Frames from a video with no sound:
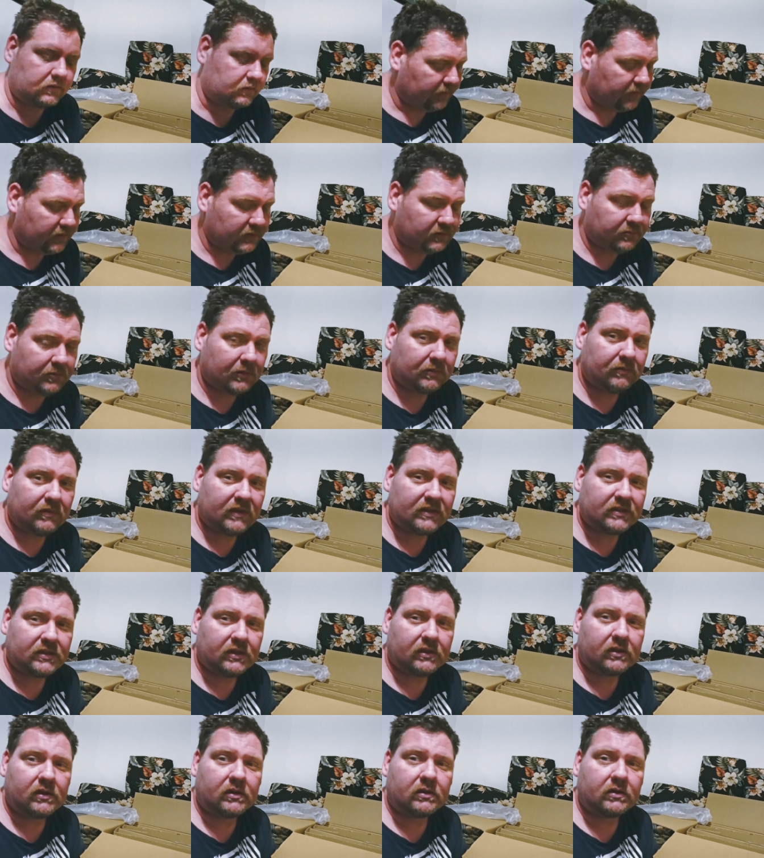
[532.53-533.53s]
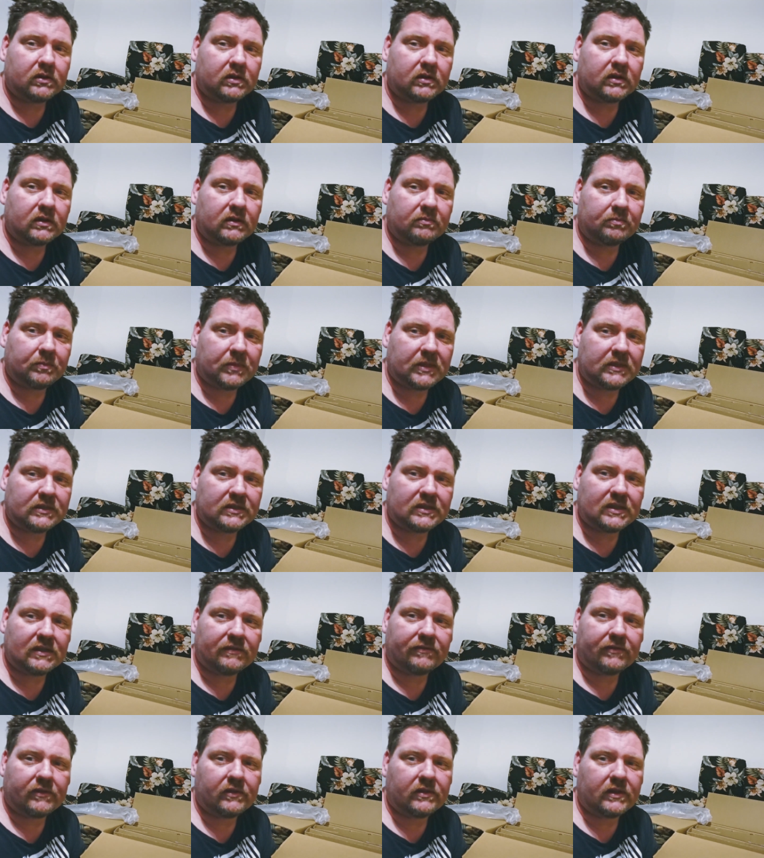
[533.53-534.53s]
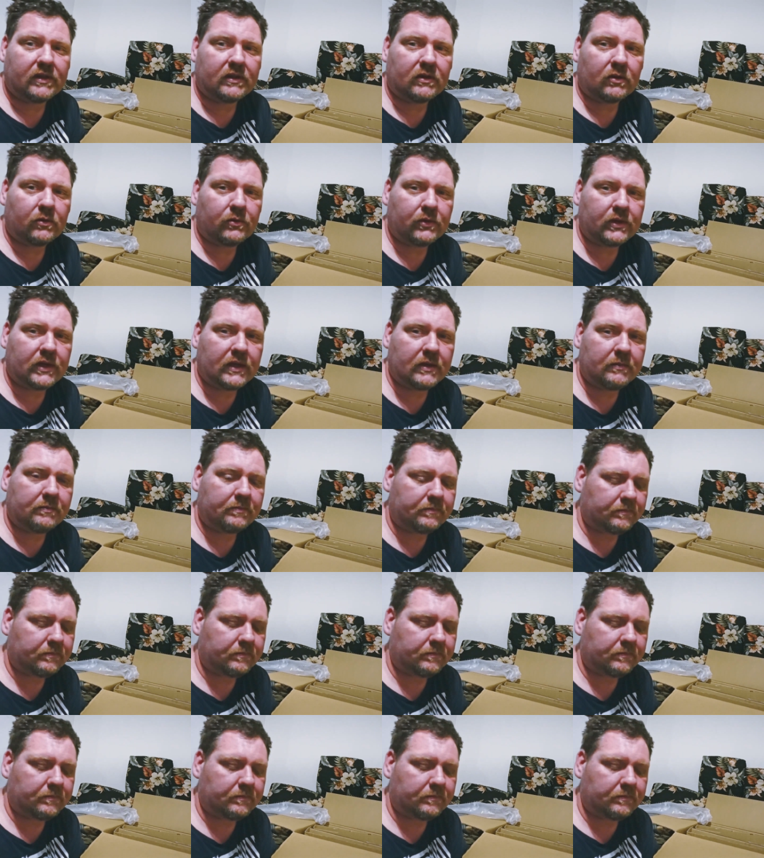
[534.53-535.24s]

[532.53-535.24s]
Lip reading: The spring rates are a bit stiffer than OEM.